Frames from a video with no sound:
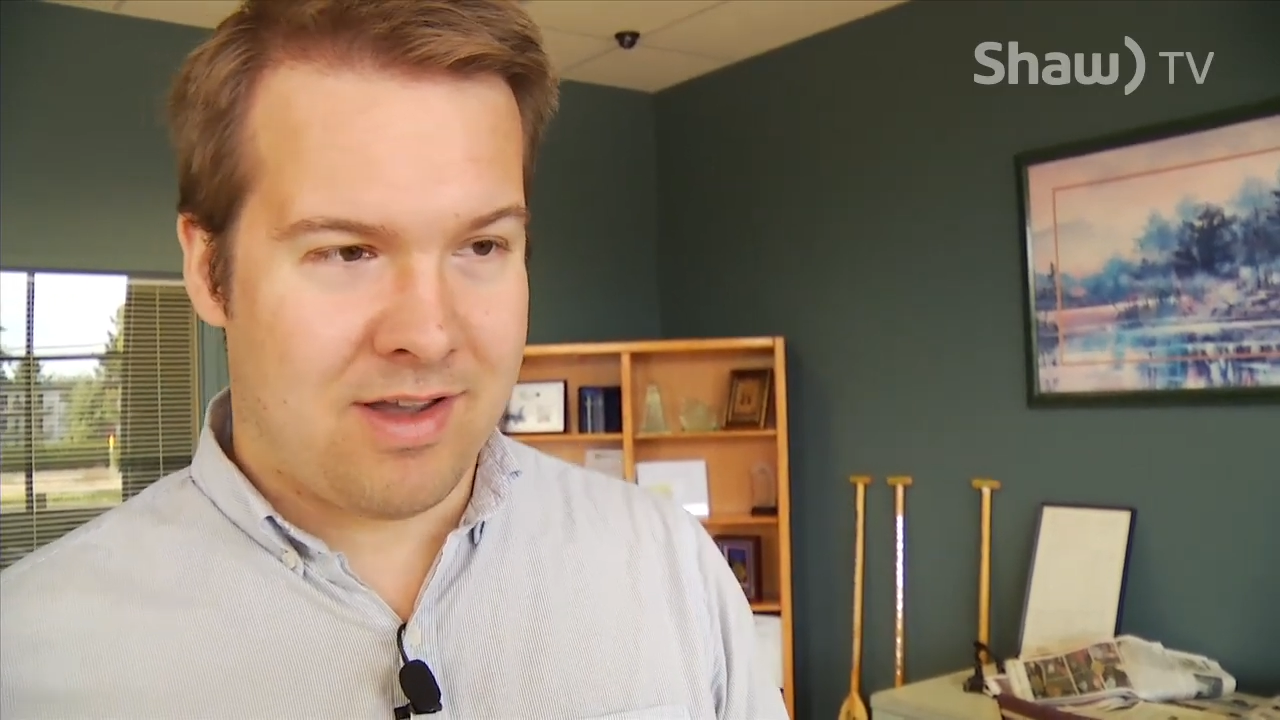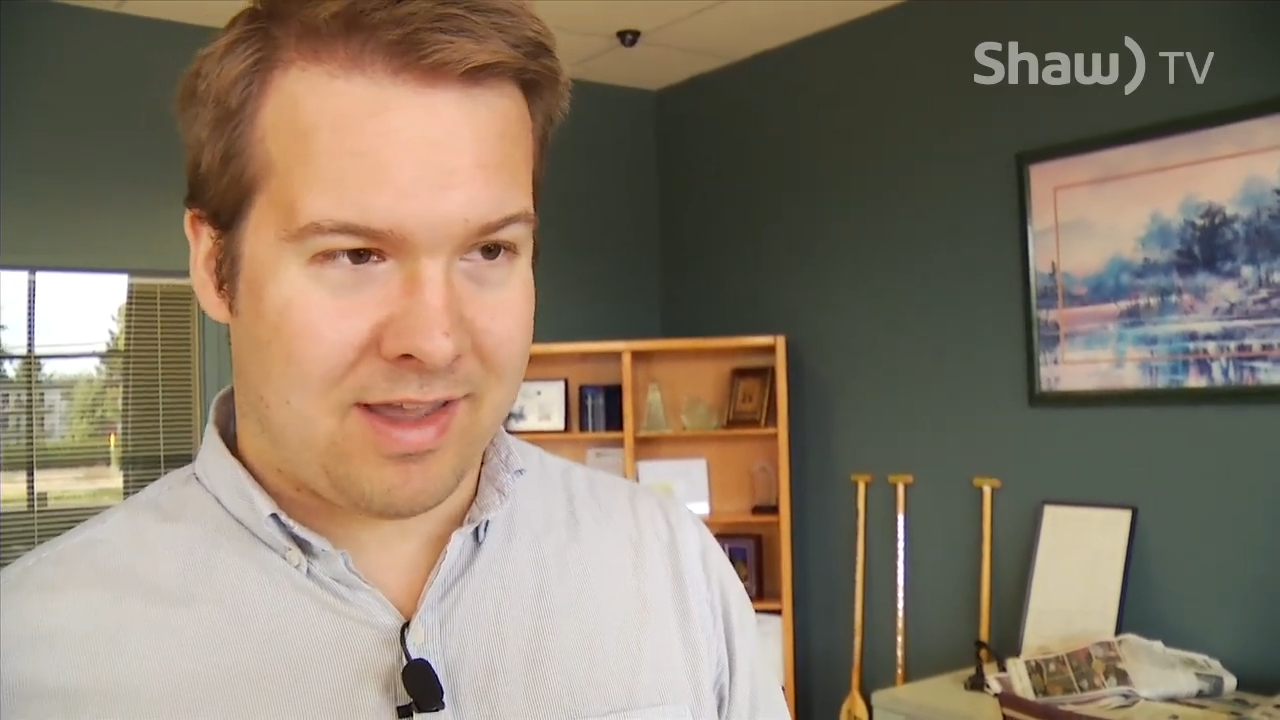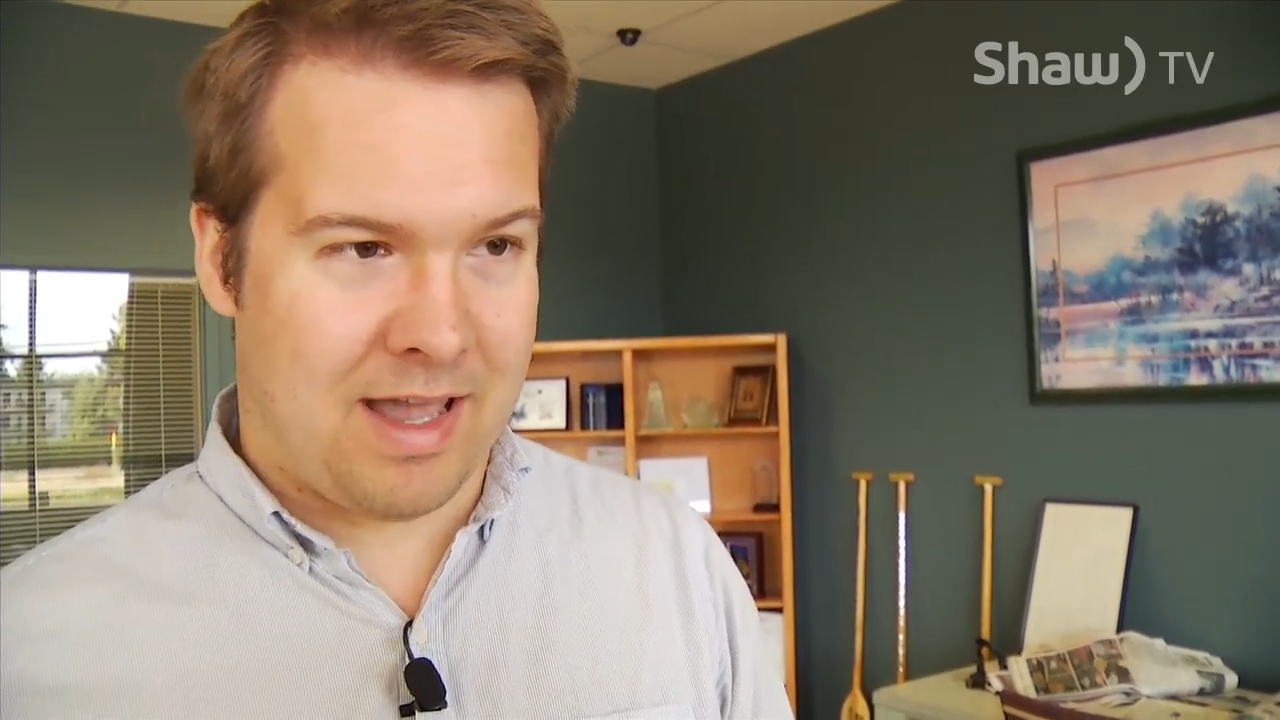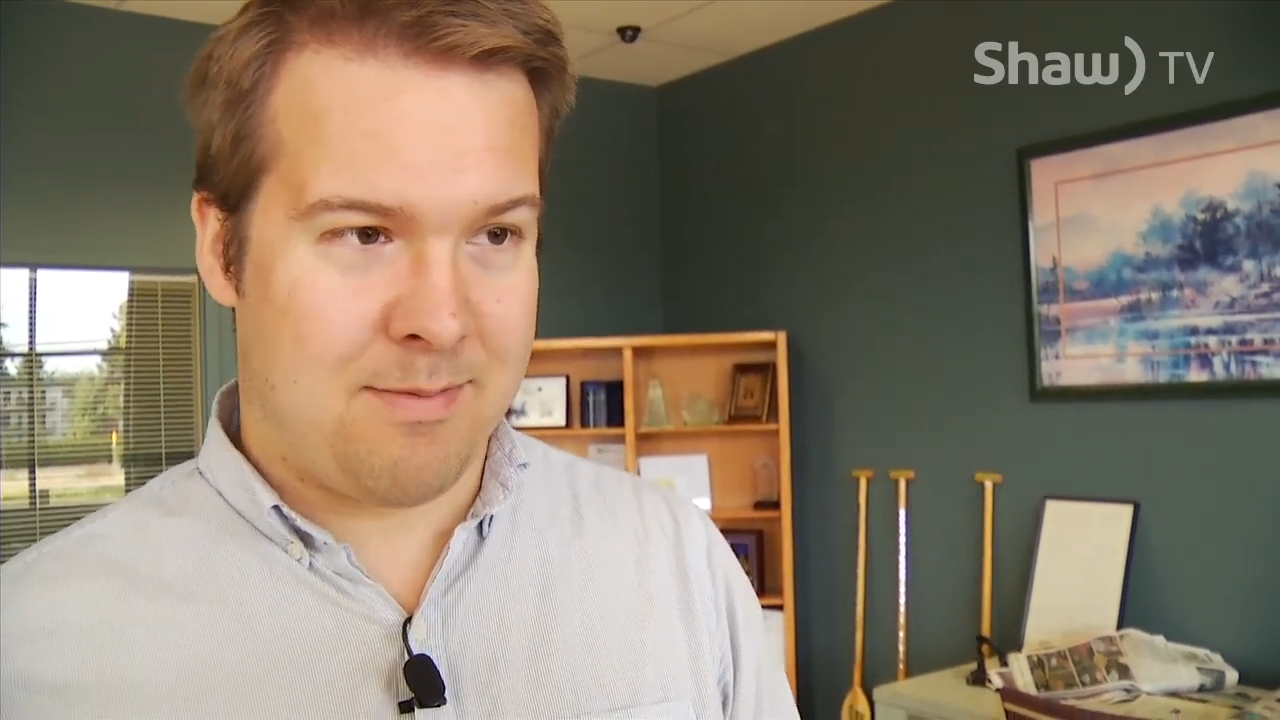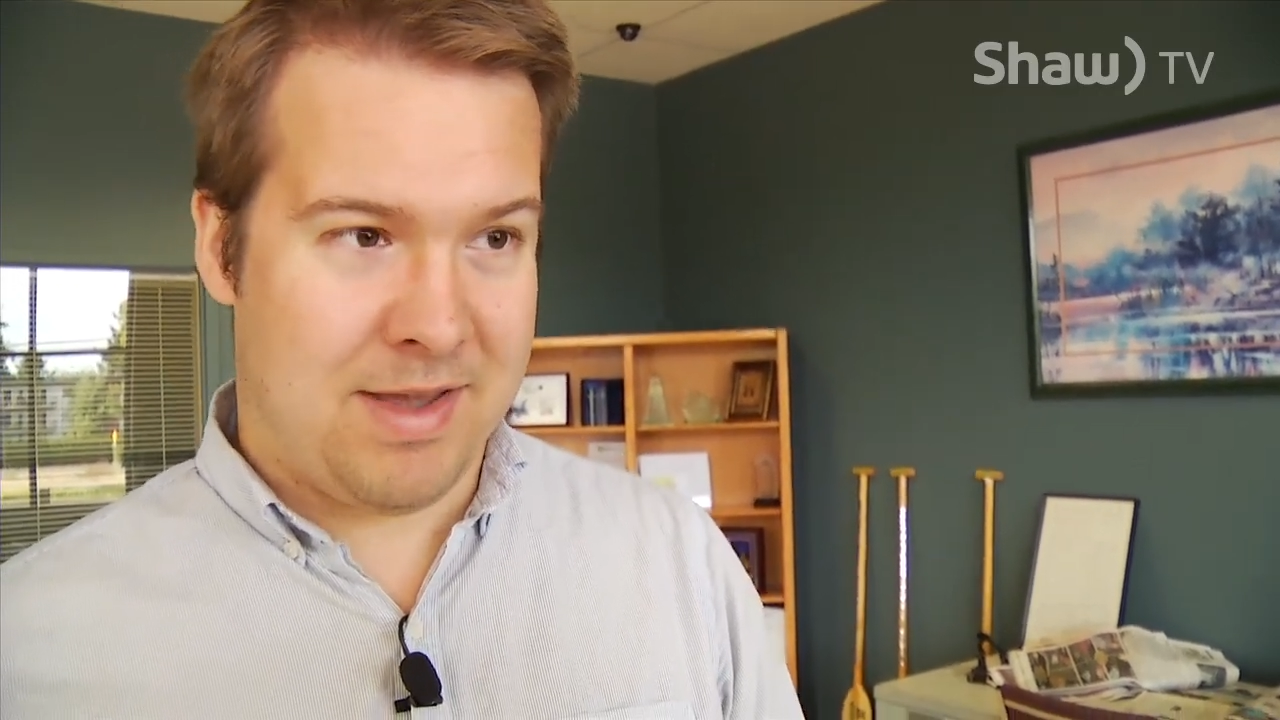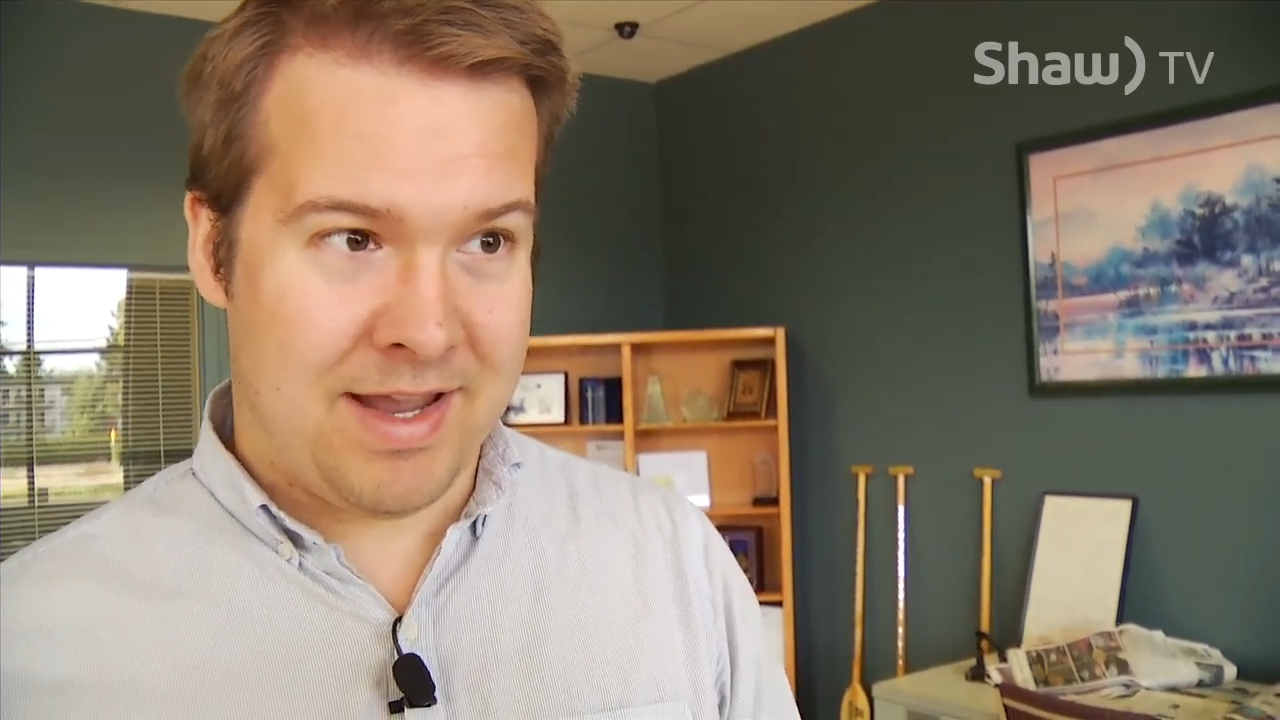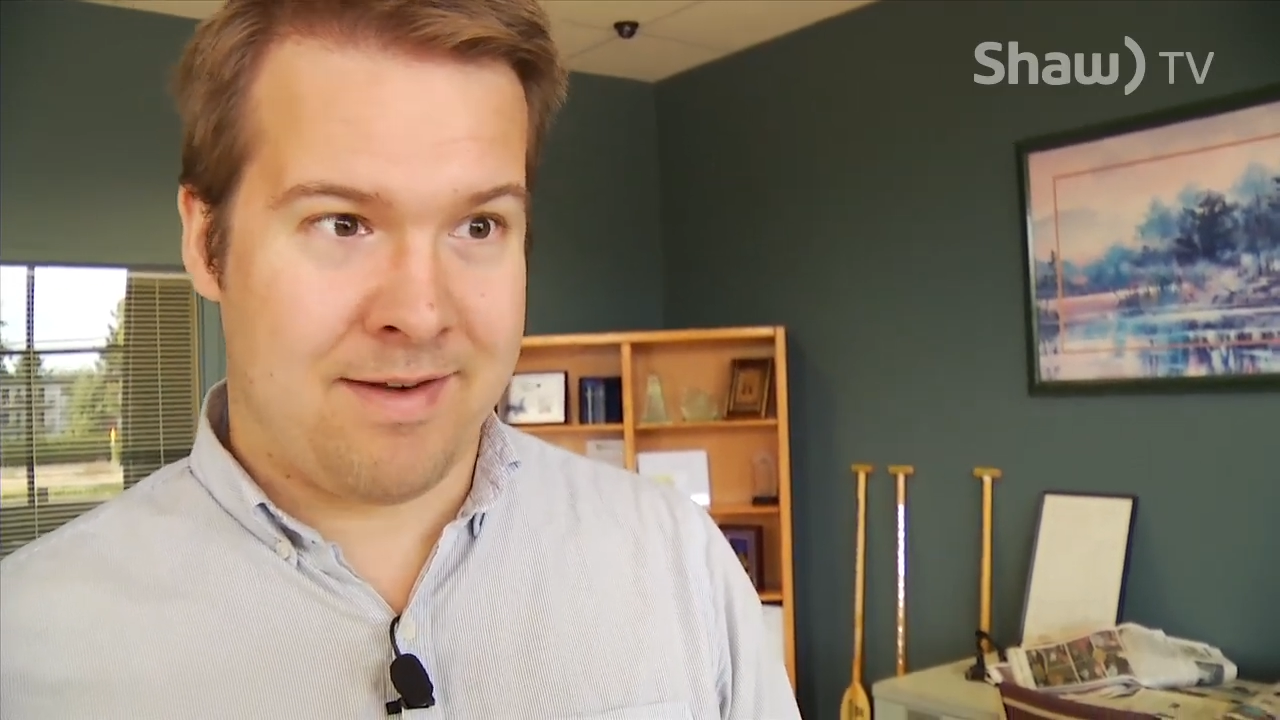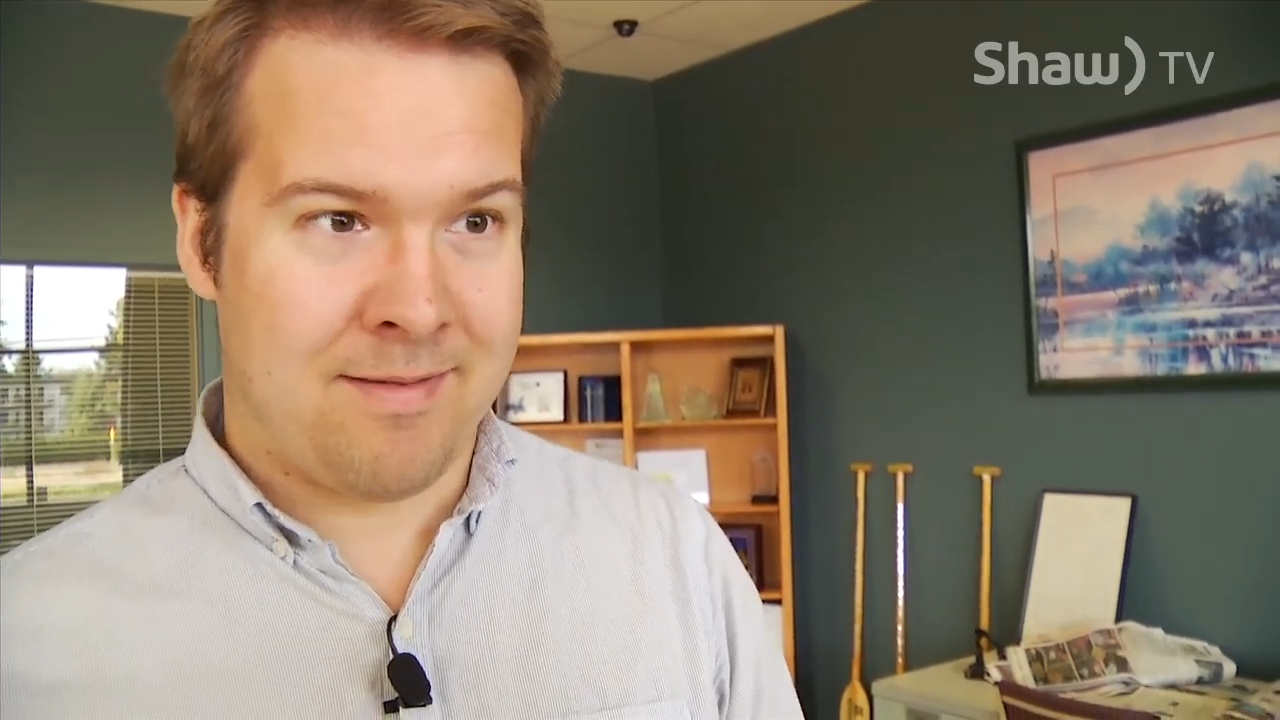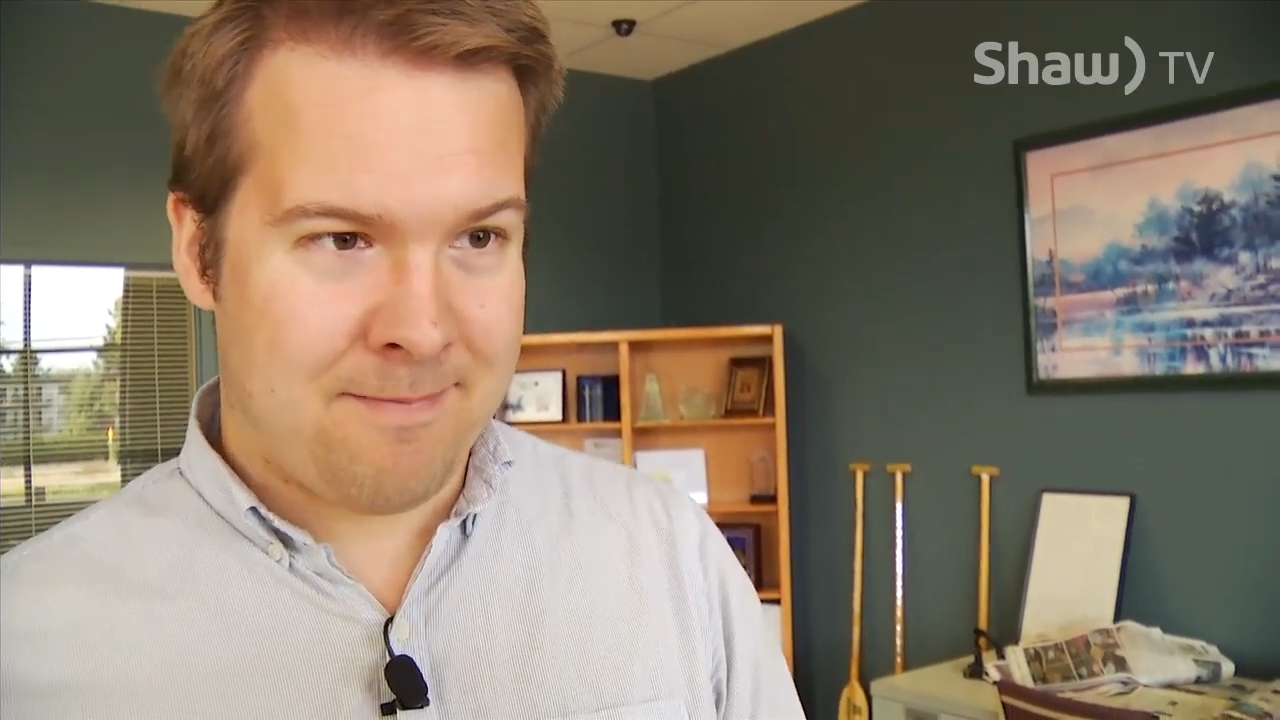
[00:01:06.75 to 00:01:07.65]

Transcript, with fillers: campaign.